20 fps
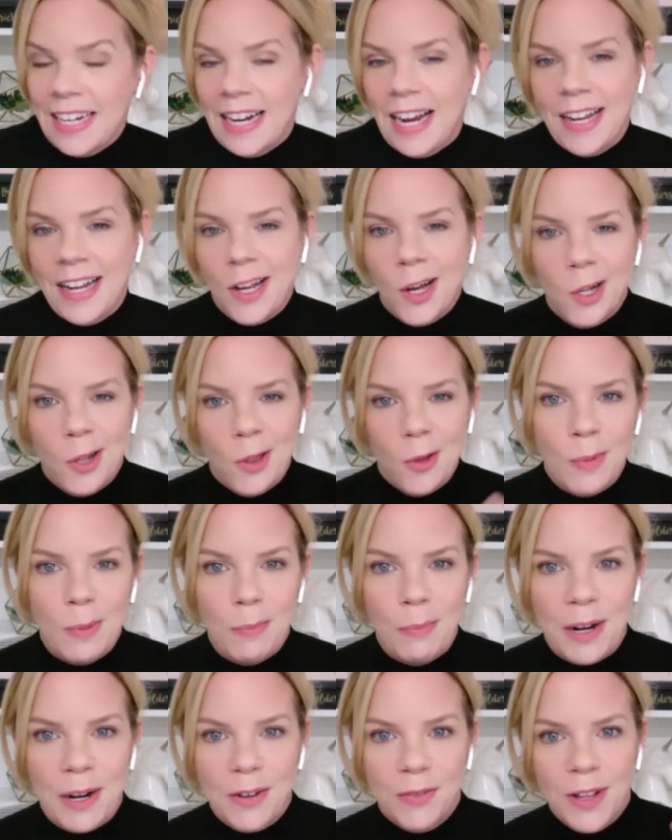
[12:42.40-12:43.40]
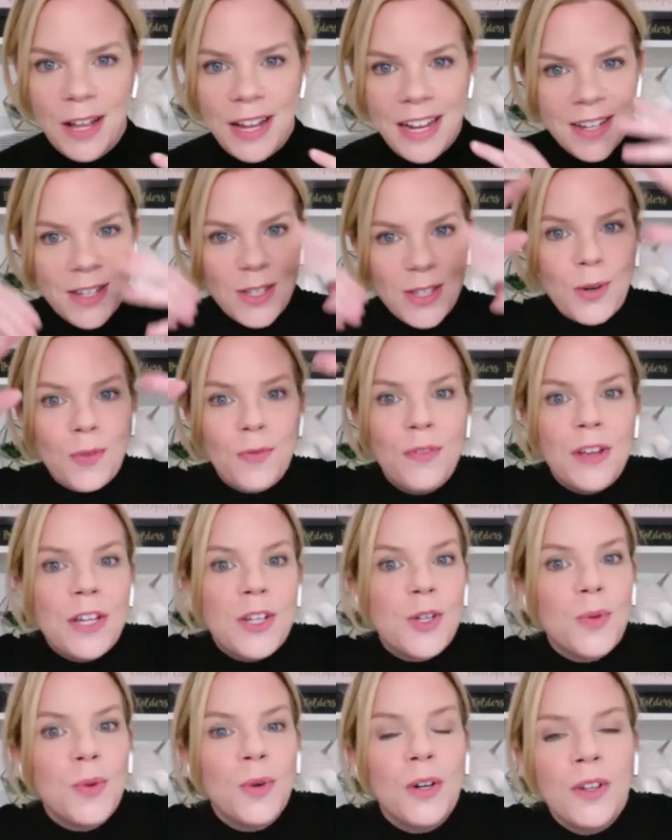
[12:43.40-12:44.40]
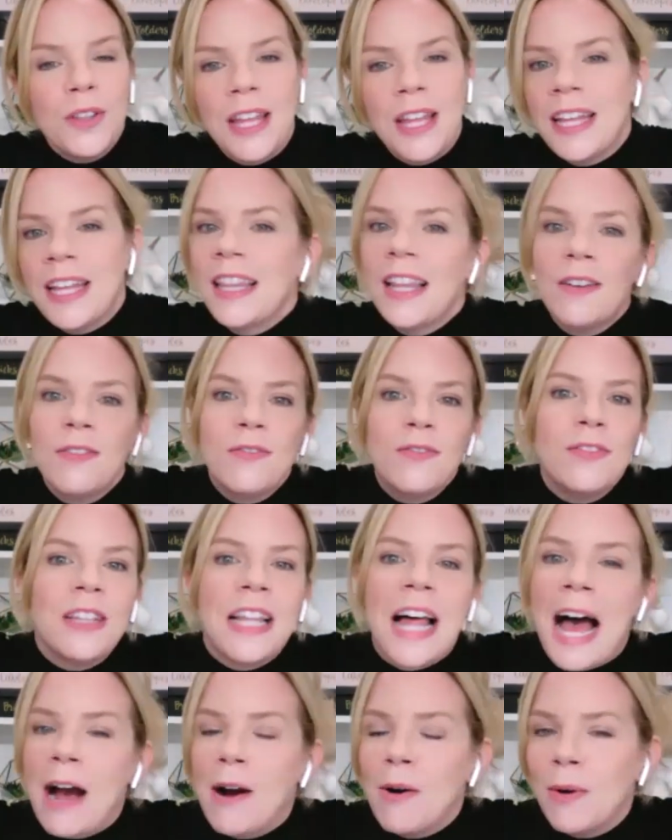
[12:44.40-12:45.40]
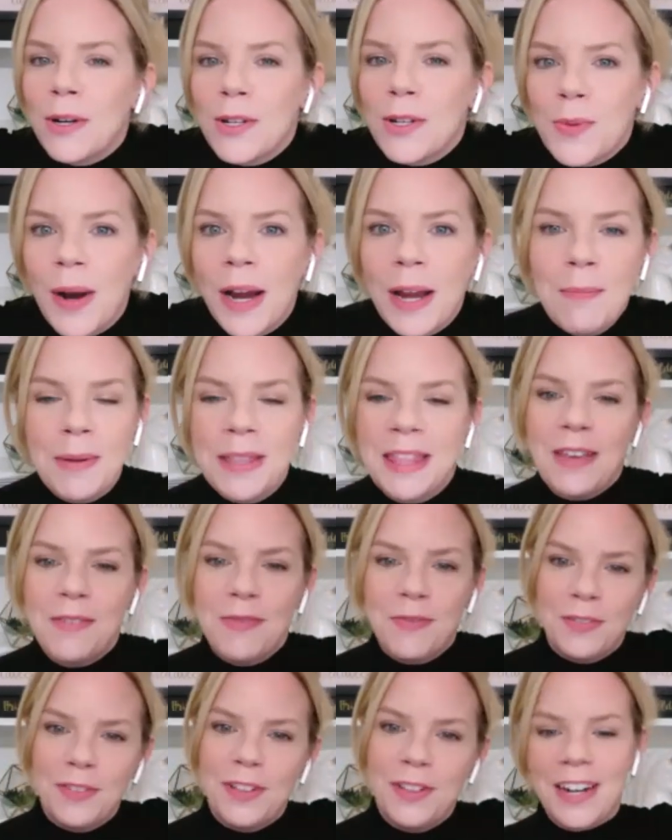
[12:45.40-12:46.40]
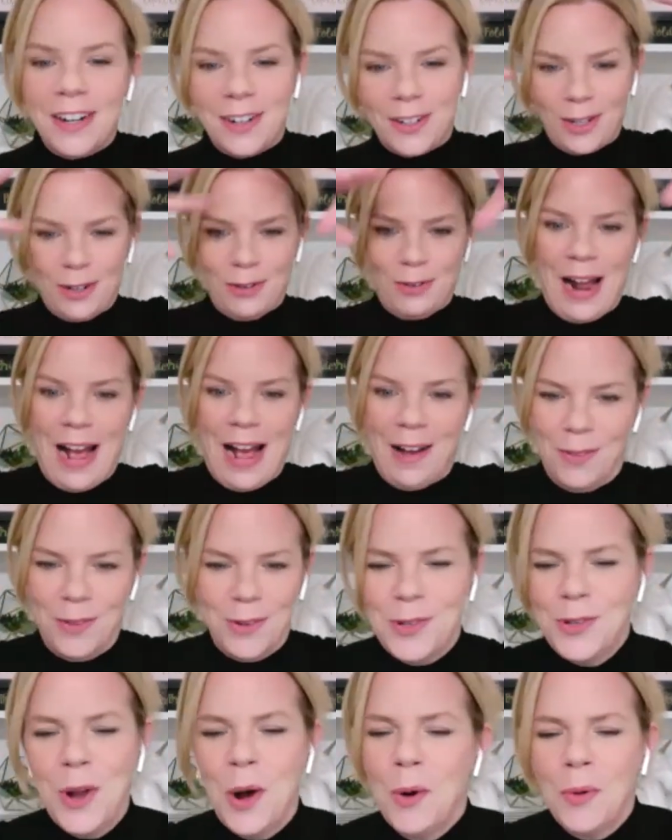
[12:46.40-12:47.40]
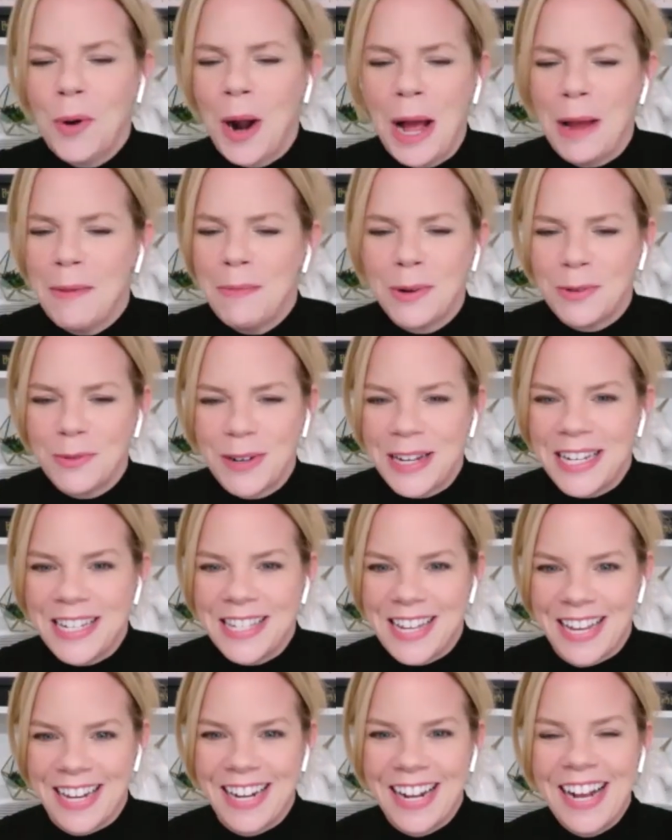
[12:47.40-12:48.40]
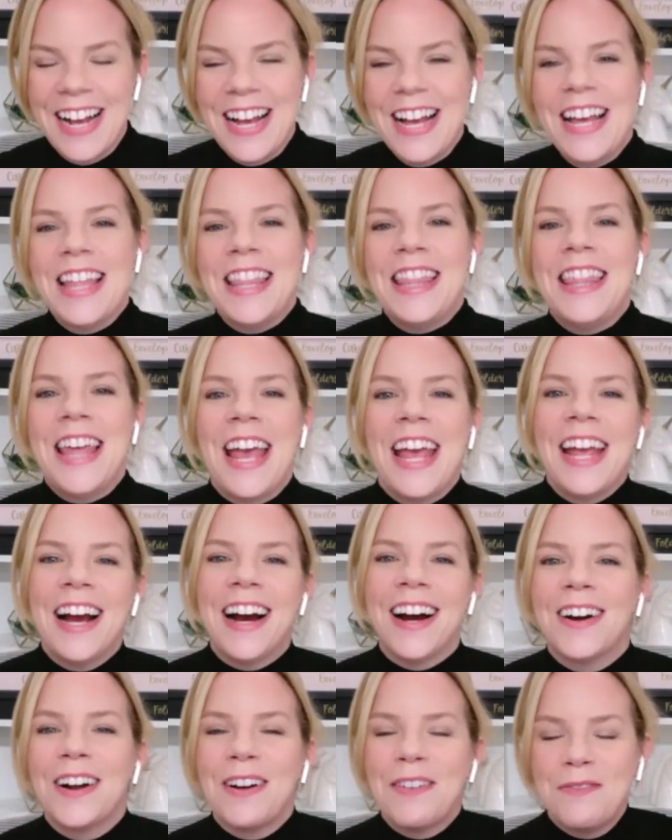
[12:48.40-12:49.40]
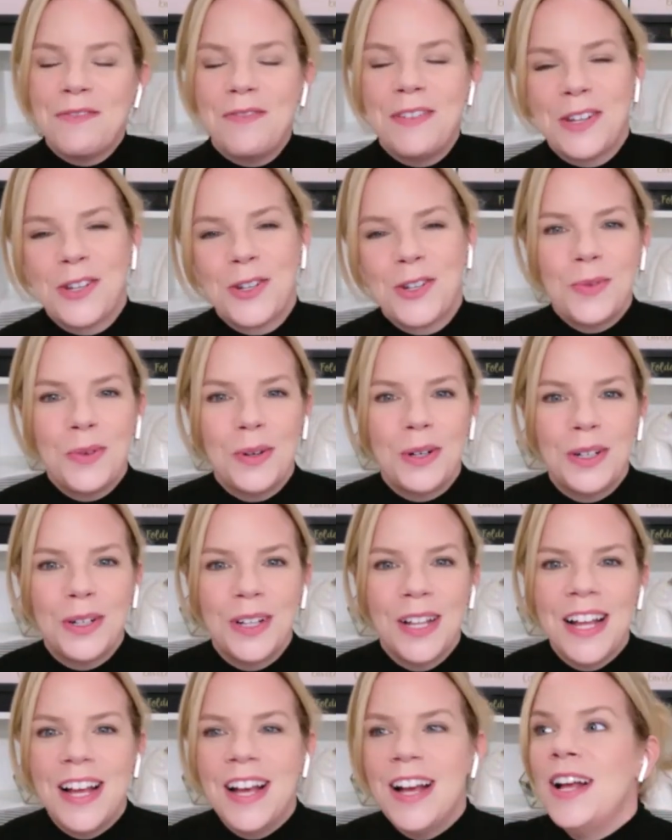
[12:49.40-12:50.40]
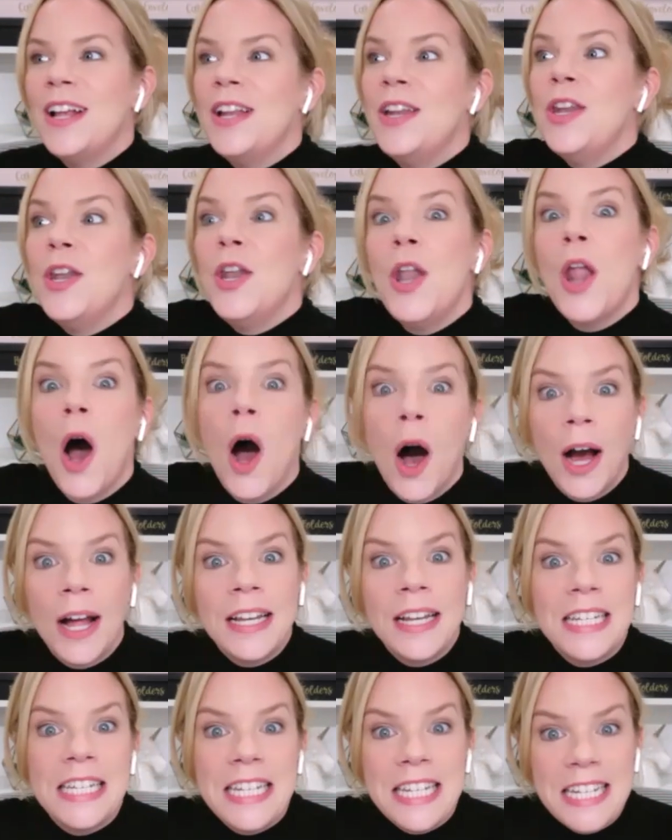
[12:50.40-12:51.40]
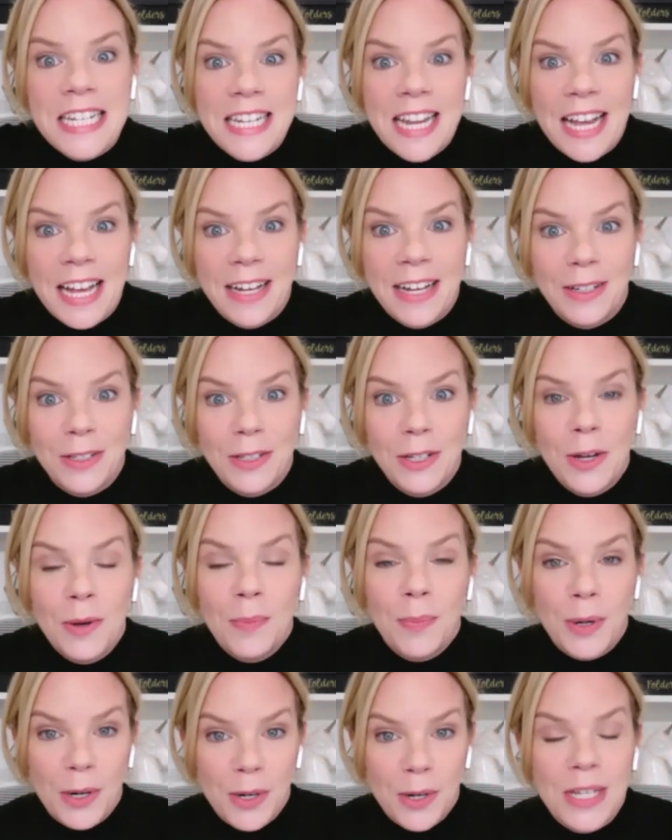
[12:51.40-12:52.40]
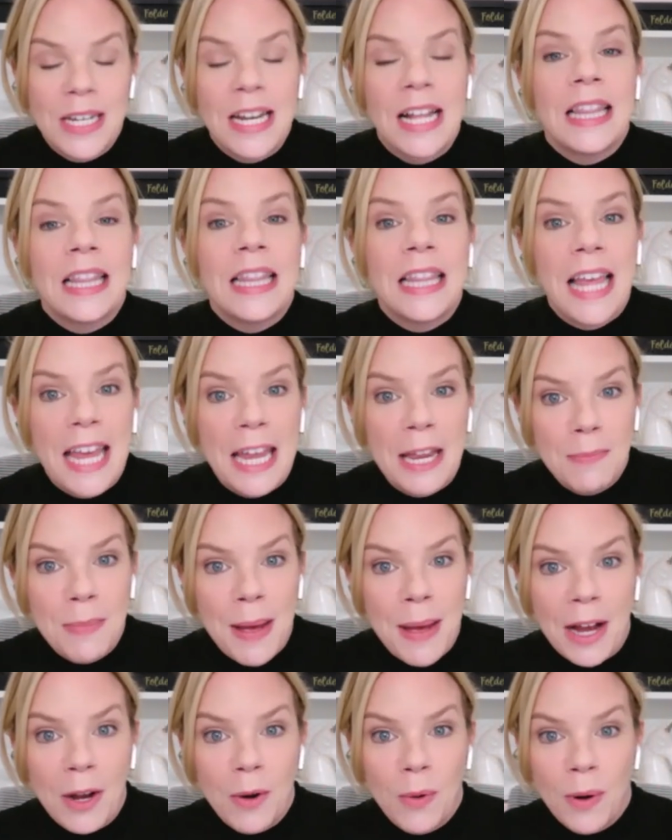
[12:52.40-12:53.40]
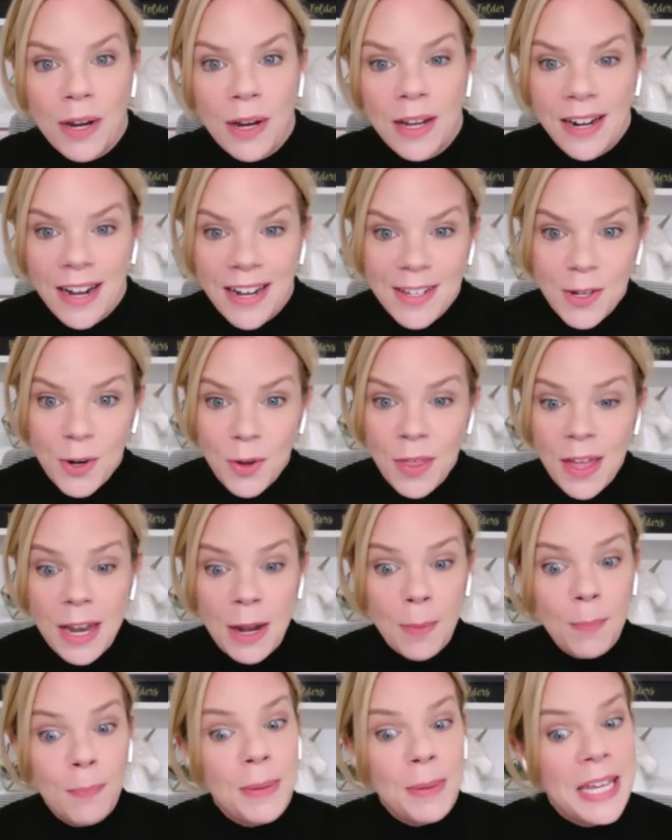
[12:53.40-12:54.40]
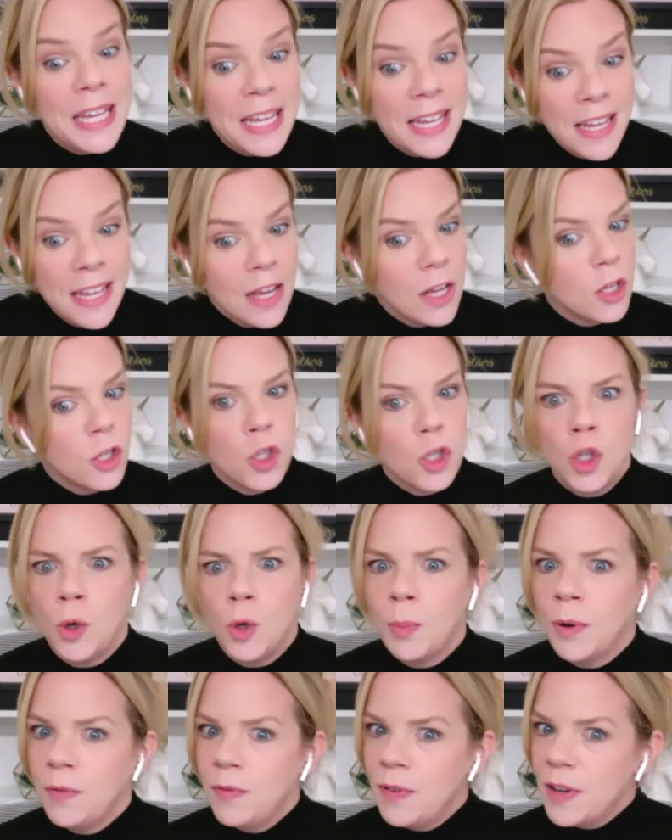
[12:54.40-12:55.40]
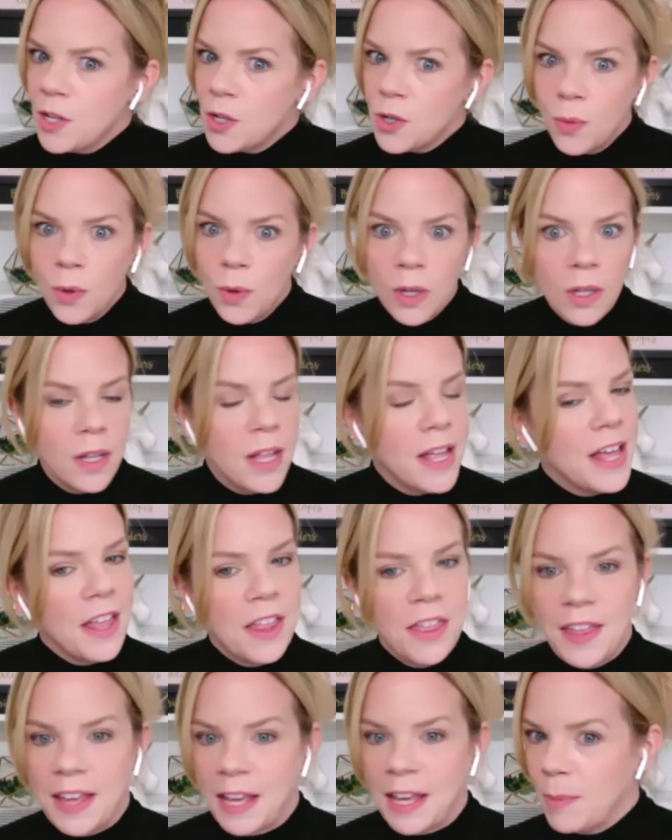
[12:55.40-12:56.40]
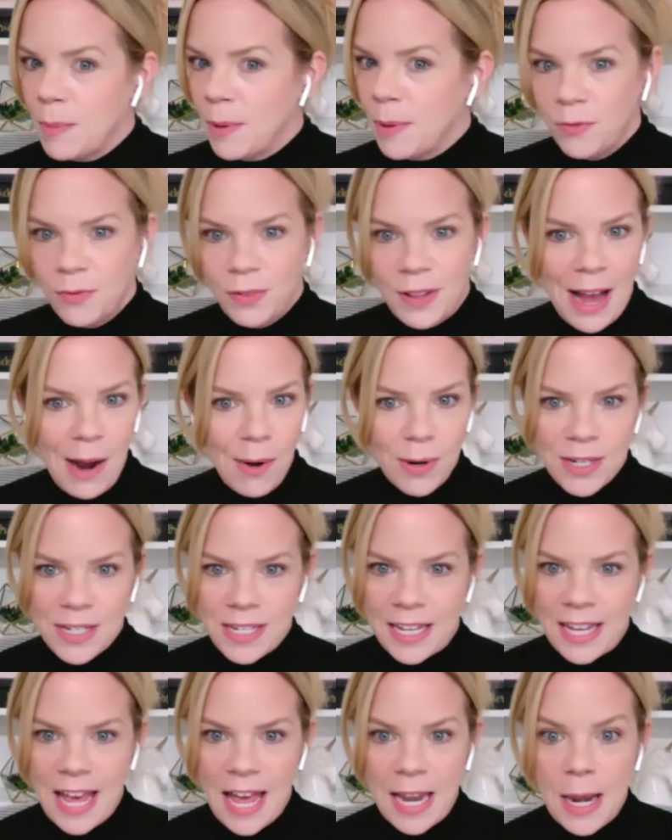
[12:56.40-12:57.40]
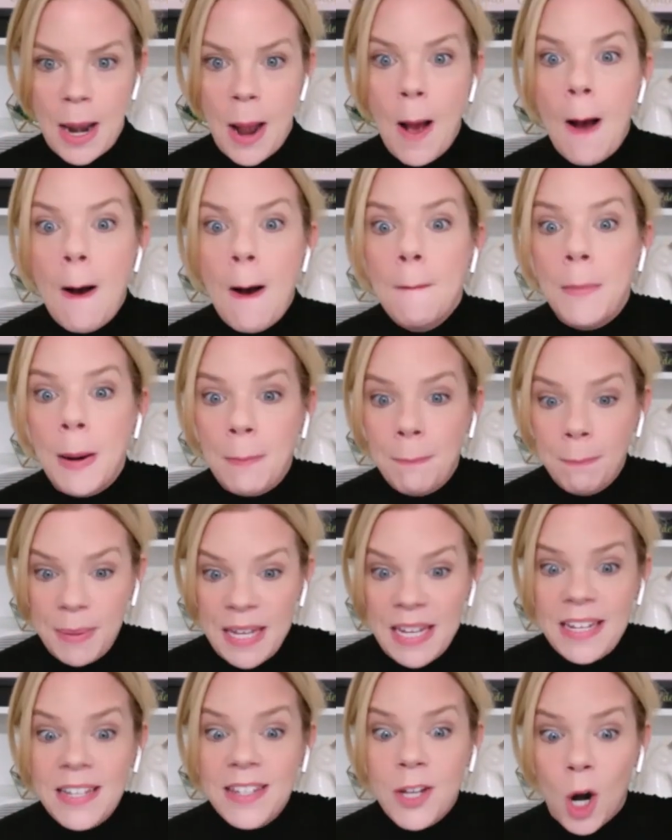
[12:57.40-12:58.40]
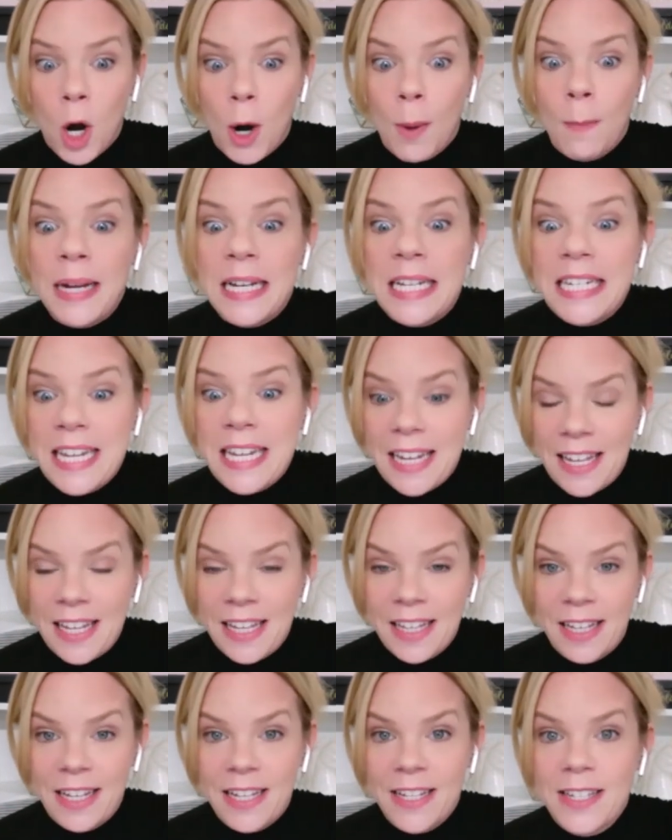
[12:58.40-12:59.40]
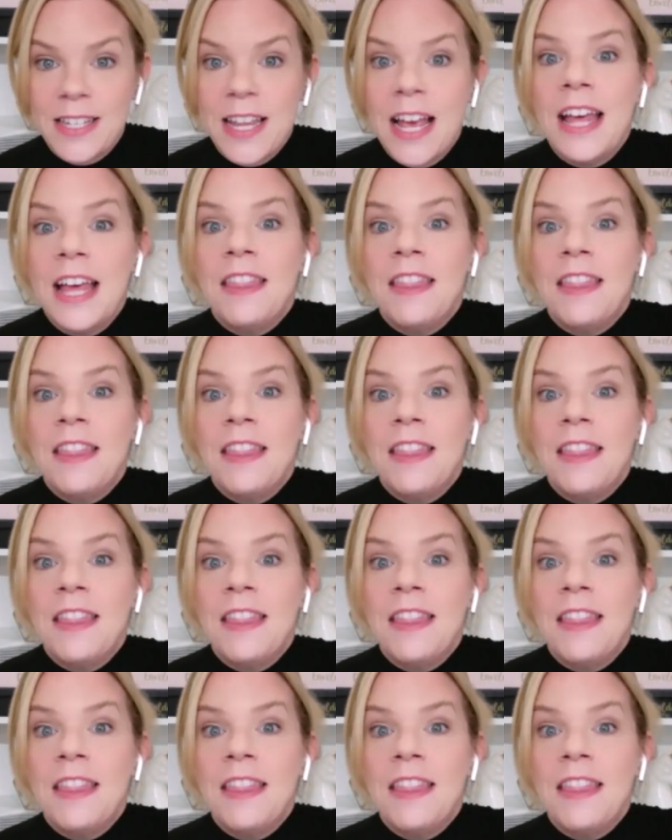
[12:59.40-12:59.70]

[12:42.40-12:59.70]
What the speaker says: I call them a butterfly because they're visual. They love flowers, right? But they flutter around. There's no rhyme or reason. They are a visual, non detailed person, a laid back organizer. Then a bee, super visual. Think about flowers again, but bees are meticulous.